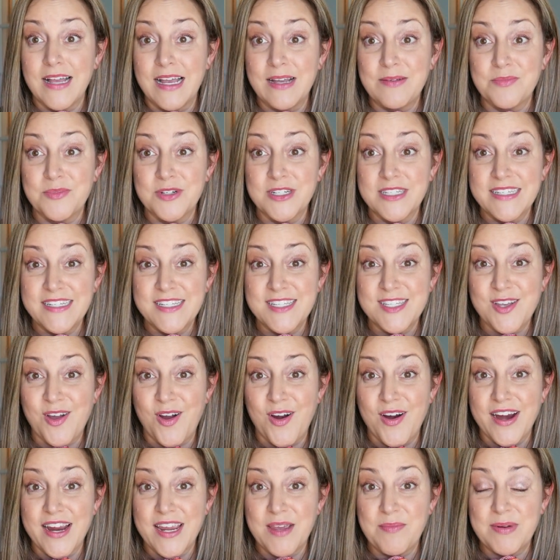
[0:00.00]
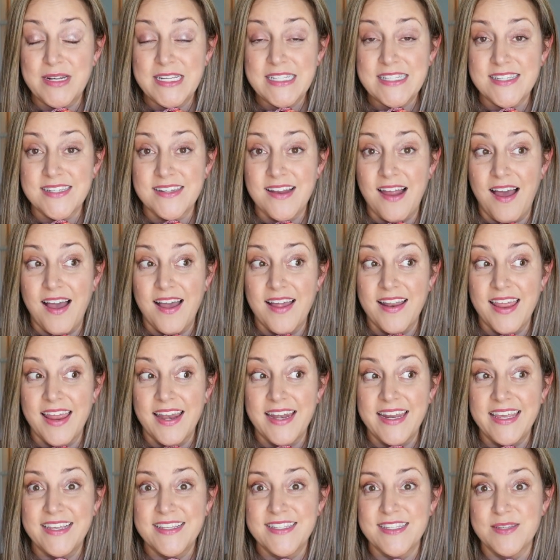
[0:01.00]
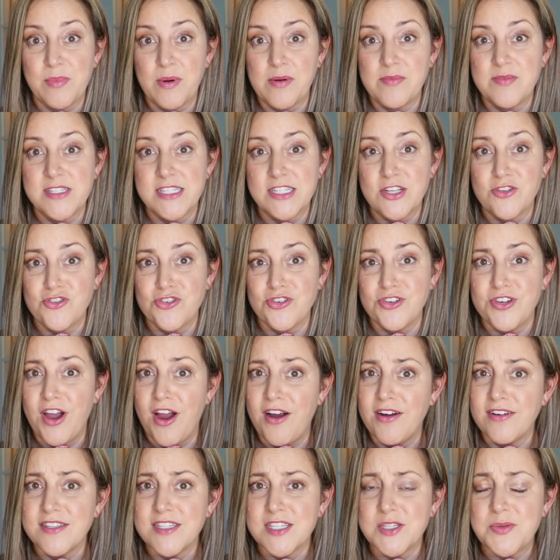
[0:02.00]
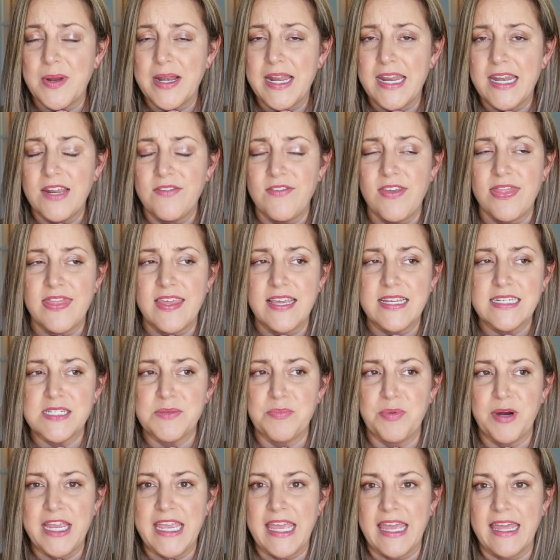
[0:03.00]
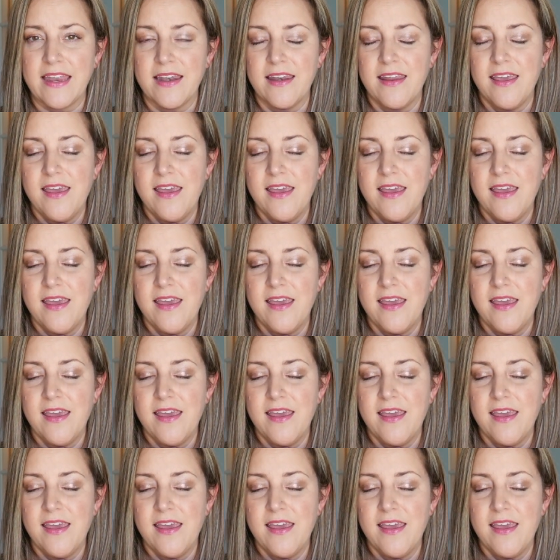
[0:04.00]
I'm really sorry, but it's not any Suburban Stitcher yarn, so I didn't even think to bring it.